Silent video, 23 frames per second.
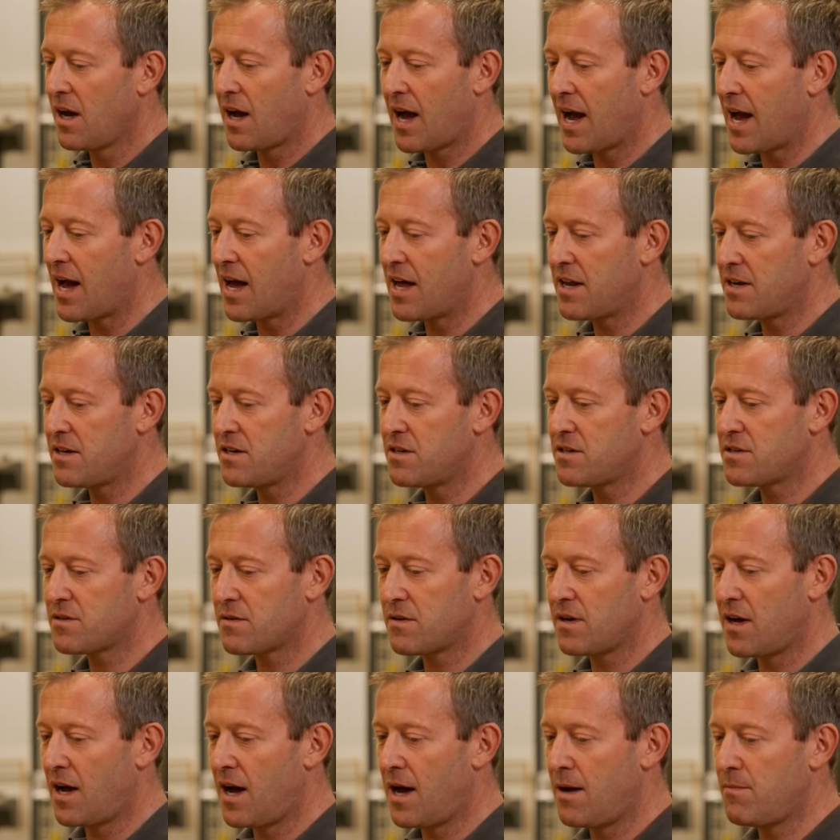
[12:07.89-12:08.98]
and
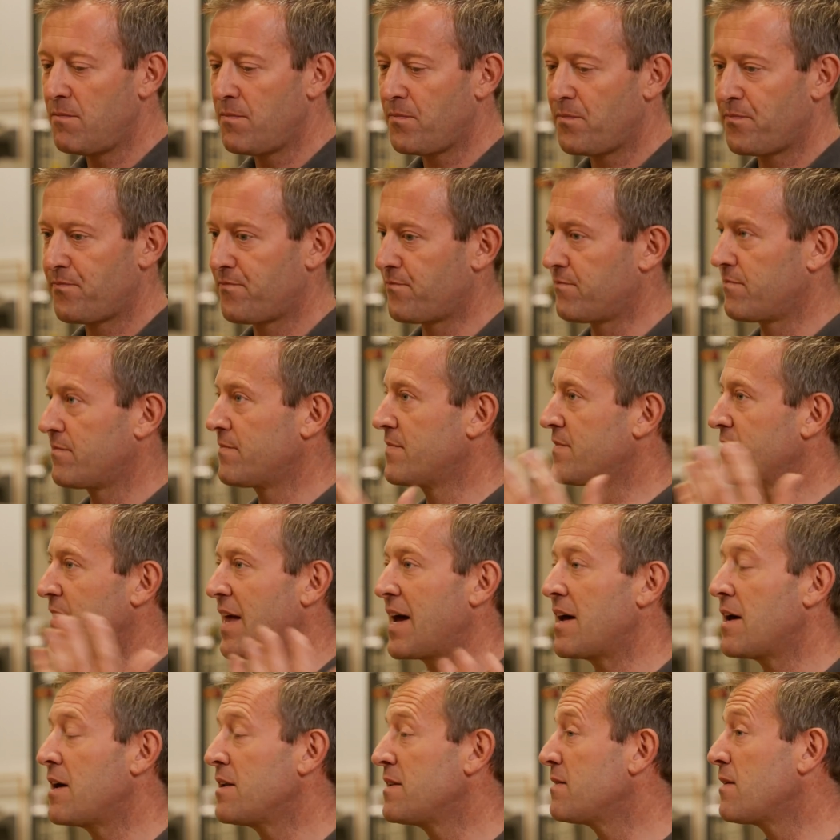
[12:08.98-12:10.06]

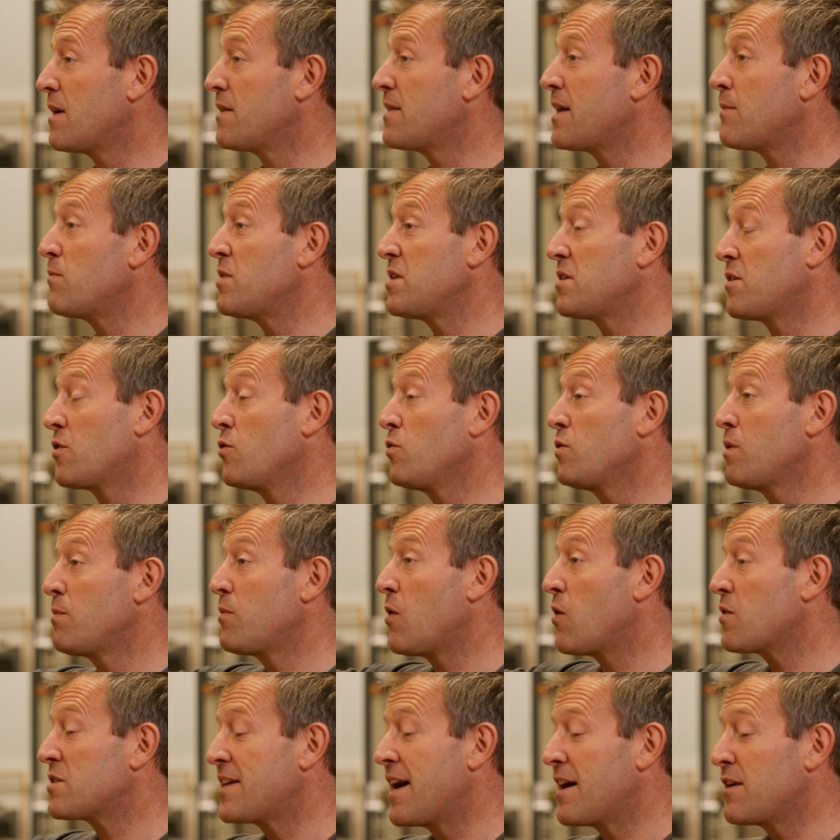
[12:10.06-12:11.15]
then we cool the
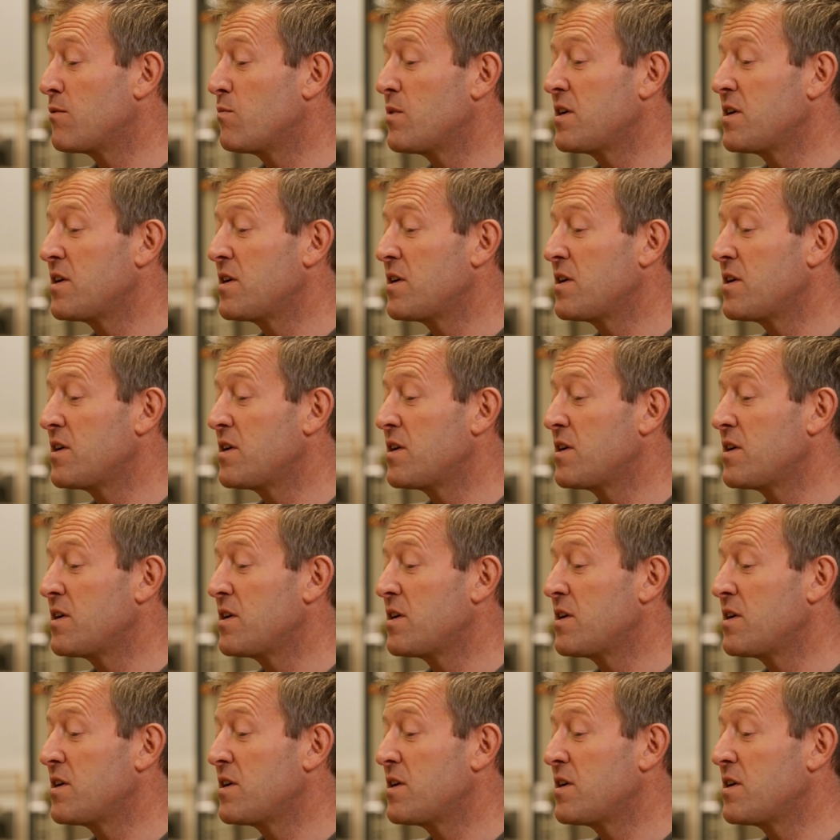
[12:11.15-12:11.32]
blocks down,